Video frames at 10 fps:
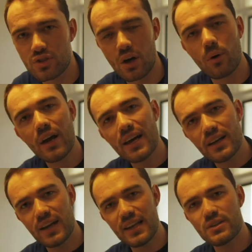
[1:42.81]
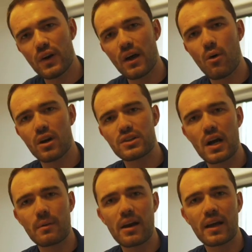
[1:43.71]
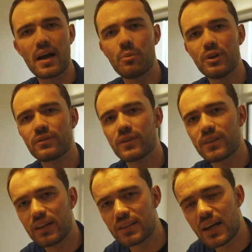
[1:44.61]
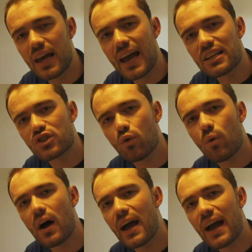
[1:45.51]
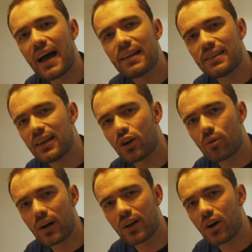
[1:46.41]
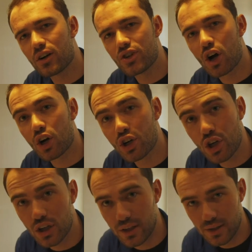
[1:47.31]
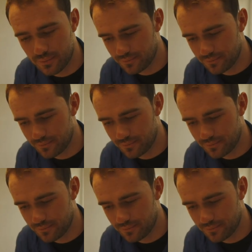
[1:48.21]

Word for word: So in today's video, I want to talk about a couple different things as to why I think credit cards are good.